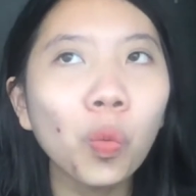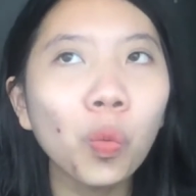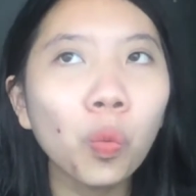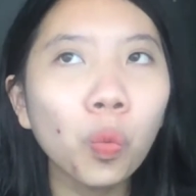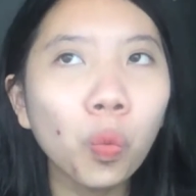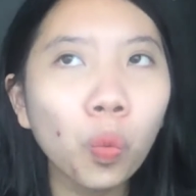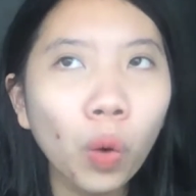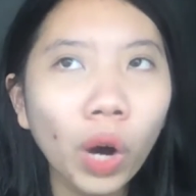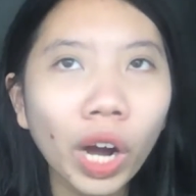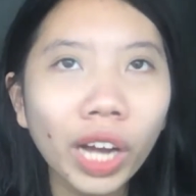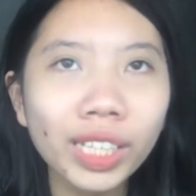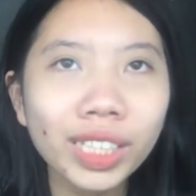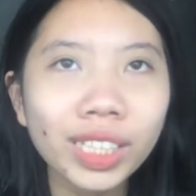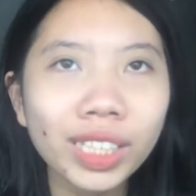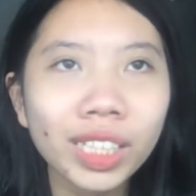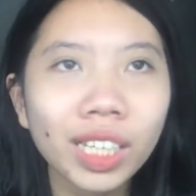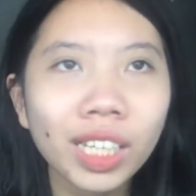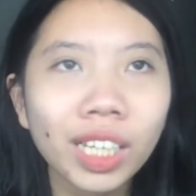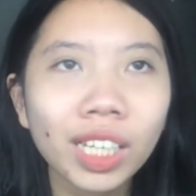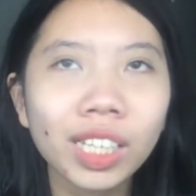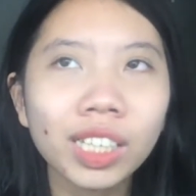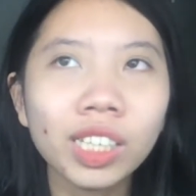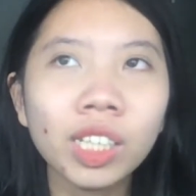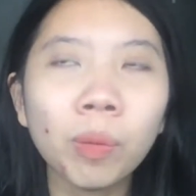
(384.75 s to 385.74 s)
what
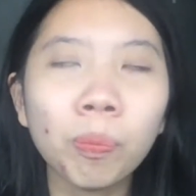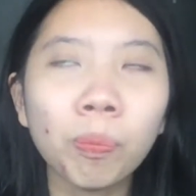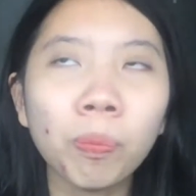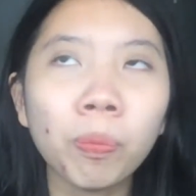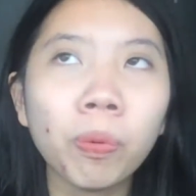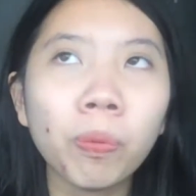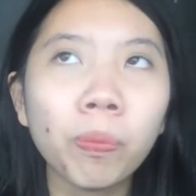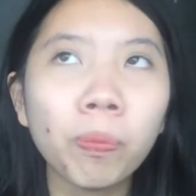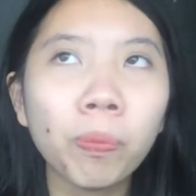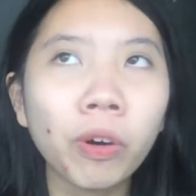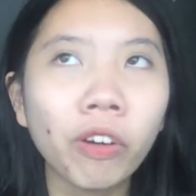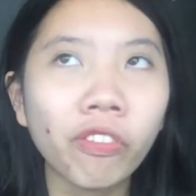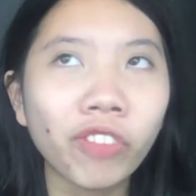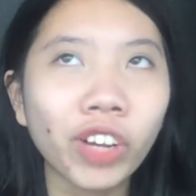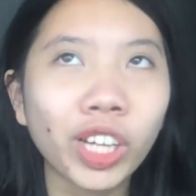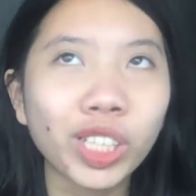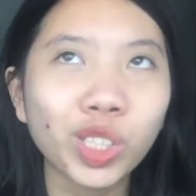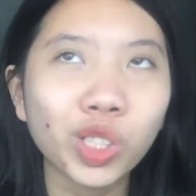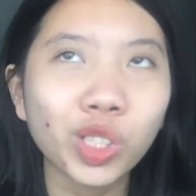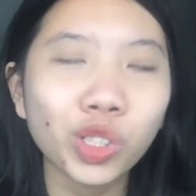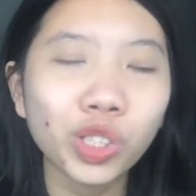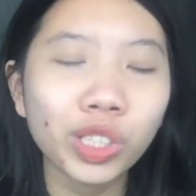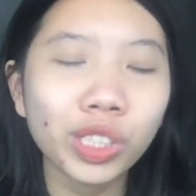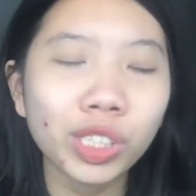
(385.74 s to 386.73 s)
the
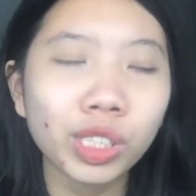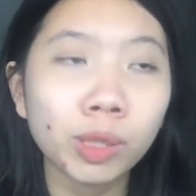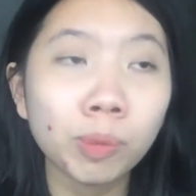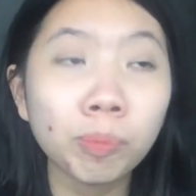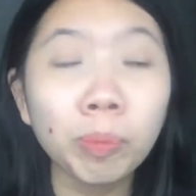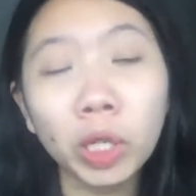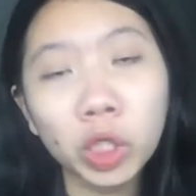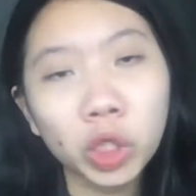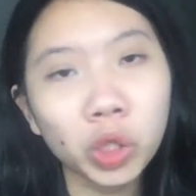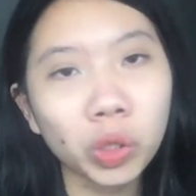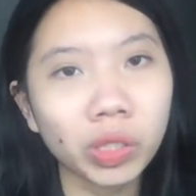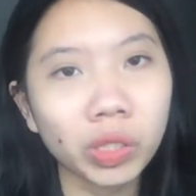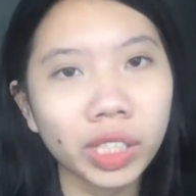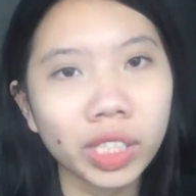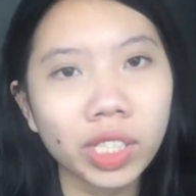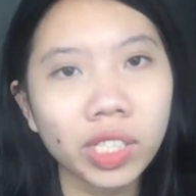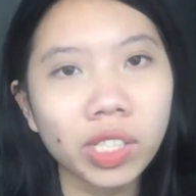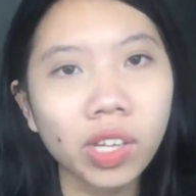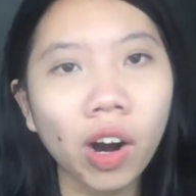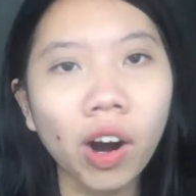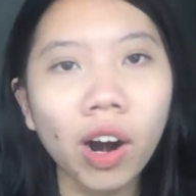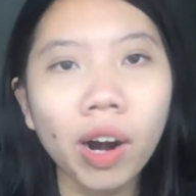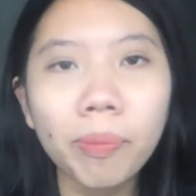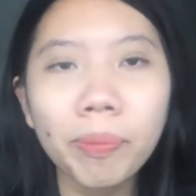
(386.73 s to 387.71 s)
professor's specialties
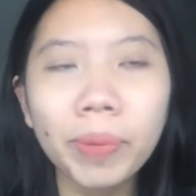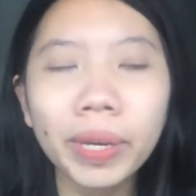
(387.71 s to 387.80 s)
are,